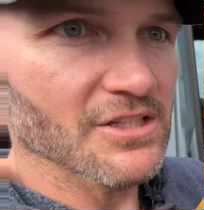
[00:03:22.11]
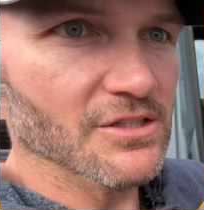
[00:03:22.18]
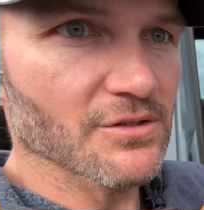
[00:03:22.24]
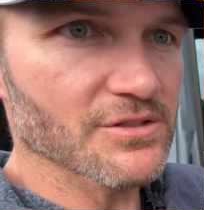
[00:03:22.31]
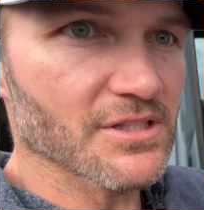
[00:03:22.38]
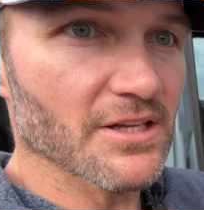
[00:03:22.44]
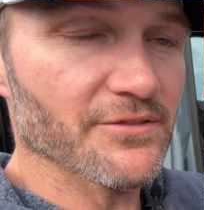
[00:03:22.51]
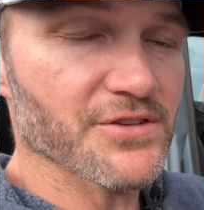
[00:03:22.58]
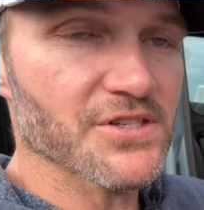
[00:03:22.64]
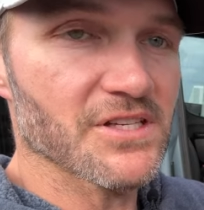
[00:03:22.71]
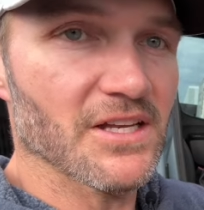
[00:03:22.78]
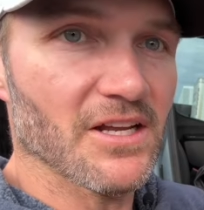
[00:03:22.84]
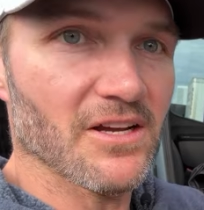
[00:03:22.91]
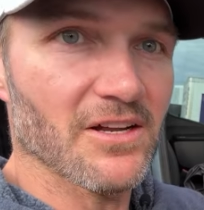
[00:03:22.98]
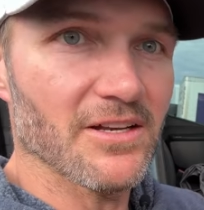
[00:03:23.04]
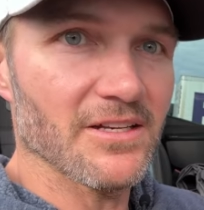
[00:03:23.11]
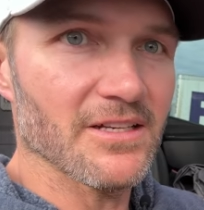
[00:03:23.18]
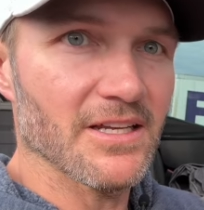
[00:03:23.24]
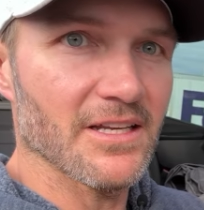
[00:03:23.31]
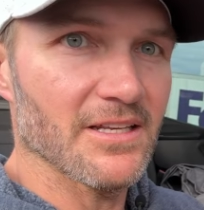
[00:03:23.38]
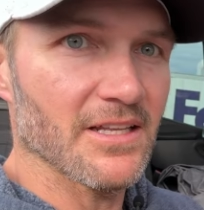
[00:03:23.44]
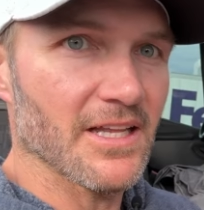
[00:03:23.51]
So instead of sitting on it
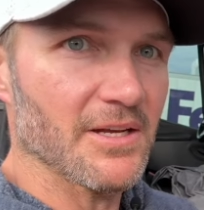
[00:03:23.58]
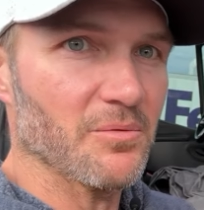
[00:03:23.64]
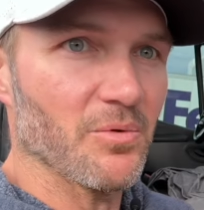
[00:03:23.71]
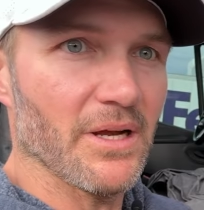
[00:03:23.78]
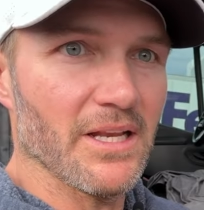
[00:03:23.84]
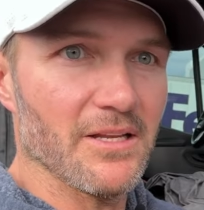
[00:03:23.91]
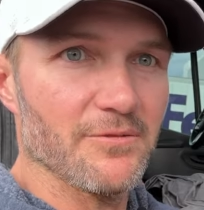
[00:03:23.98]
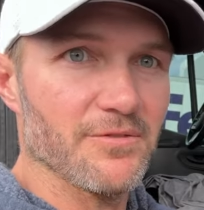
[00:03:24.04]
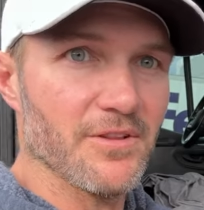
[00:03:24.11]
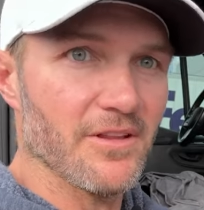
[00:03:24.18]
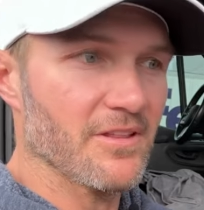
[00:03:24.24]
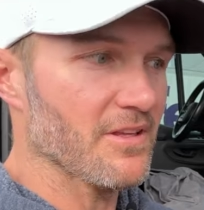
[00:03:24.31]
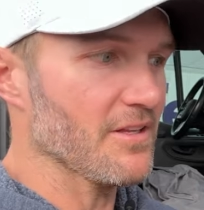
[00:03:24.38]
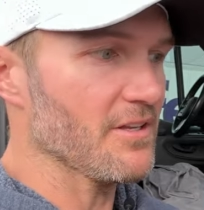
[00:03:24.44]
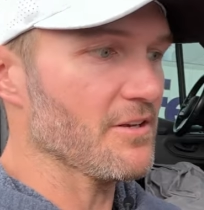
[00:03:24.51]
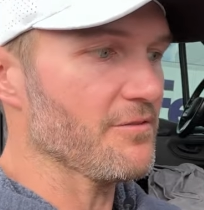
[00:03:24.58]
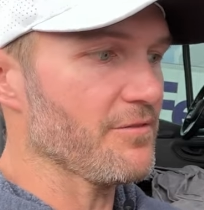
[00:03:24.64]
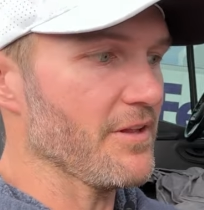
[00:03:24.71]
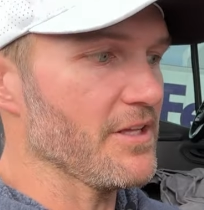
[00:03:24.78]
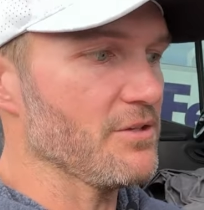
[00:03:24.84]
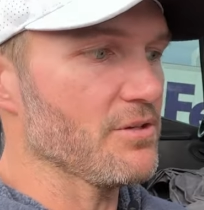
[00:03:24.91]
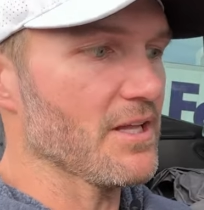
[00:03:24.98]
and like waiting for the thing to
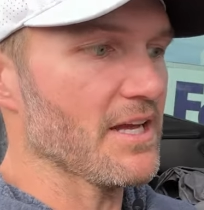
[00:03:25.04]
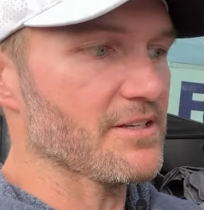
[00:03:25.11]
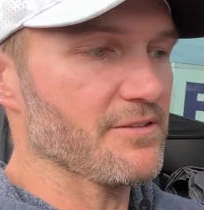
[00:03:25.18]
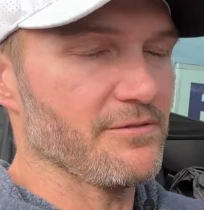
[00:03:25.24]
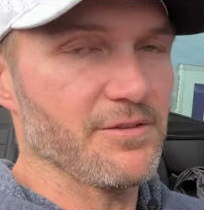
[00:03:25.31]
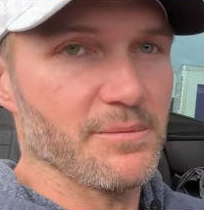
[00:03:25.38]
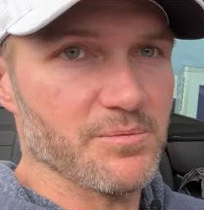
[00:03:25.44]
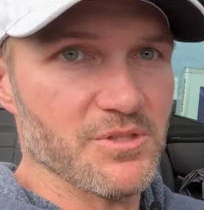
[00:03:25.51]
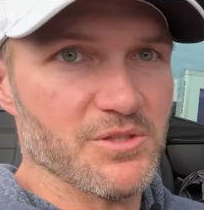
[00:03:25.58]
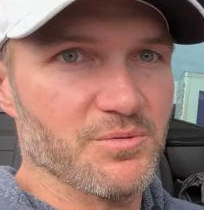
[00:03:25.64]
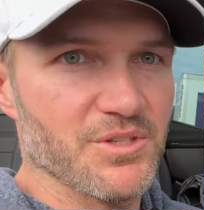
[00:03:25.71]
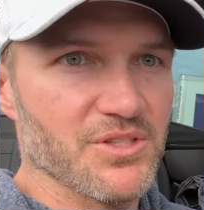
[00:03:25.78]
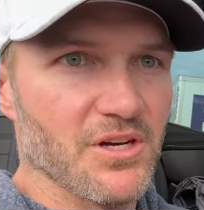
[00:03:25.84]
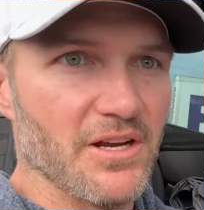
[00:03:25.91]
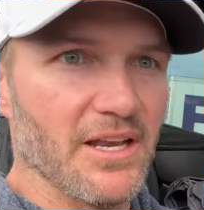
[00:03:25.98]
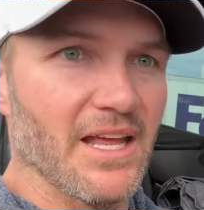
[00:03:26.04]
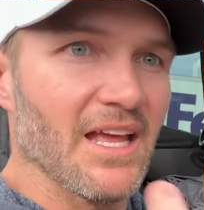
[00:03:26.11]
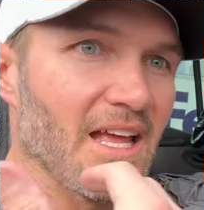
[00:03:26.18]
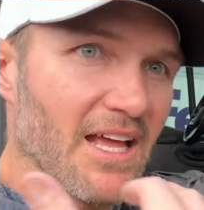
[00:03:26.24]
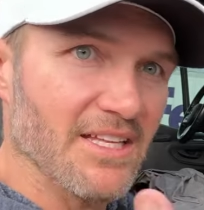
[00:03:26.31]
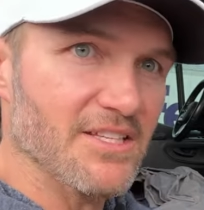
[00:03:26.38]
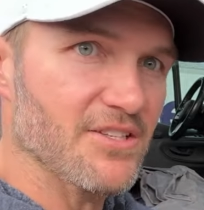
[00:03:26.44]
deflate, you can actually flip the switch on
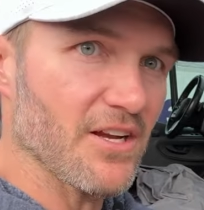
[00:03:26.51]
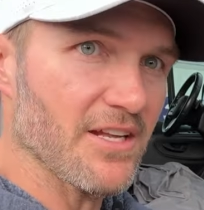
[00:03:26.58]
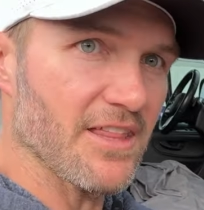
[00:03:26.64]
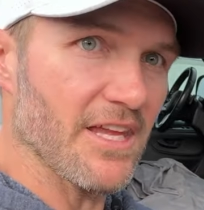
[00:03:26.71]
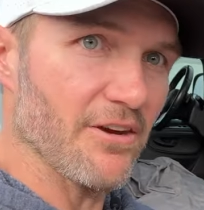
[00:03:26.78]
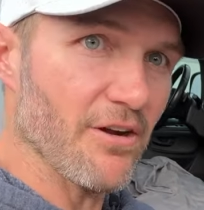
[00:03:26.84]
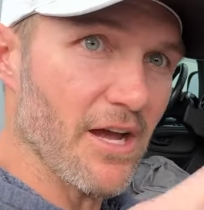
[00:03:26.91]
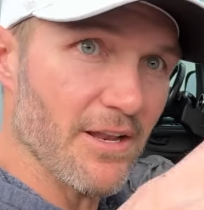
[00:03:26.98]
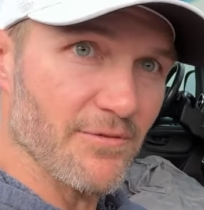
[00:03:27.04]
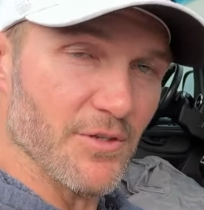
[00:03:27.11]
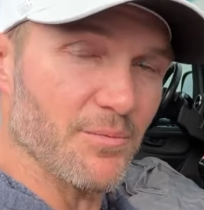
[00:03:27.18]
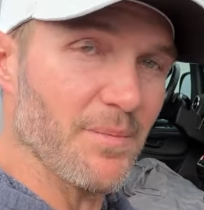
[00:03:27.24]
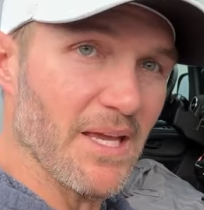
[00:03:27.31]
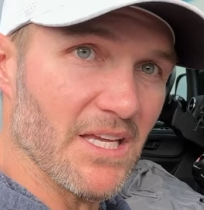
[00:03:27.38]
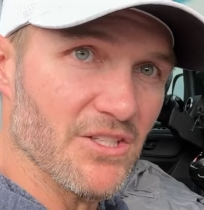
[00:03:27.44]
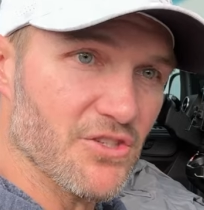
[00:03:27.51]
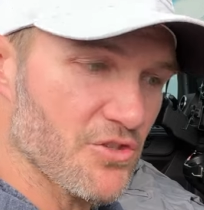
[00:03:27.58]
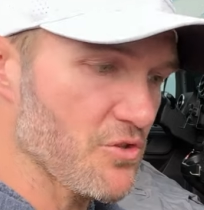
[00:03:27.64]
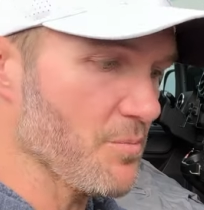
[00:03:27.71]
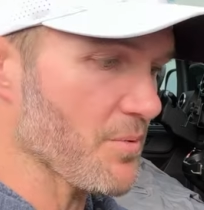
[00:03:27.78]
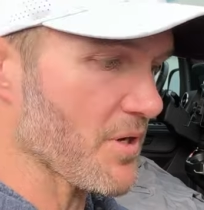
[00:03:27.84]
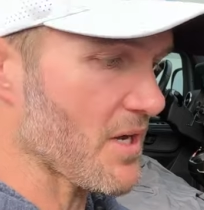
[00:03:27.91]
and suck the air out of it to make it
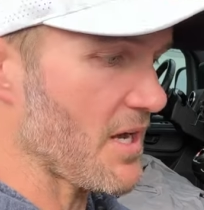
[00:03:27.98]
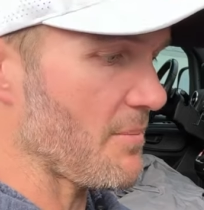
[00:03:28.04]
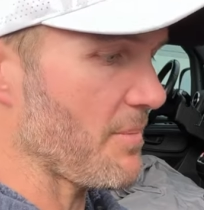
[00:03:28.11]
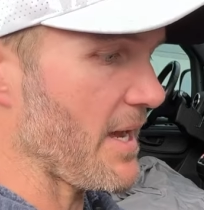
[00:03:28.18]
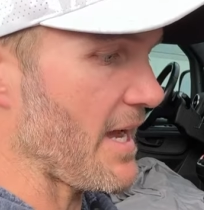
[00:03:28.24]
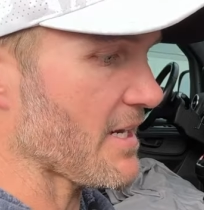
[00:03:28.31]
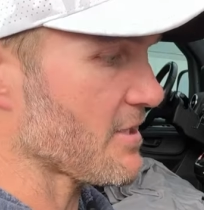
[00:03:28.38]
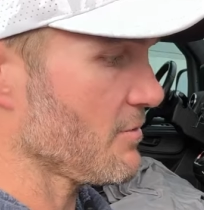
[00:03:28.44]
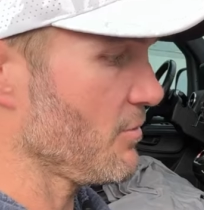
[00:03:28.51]
super compact.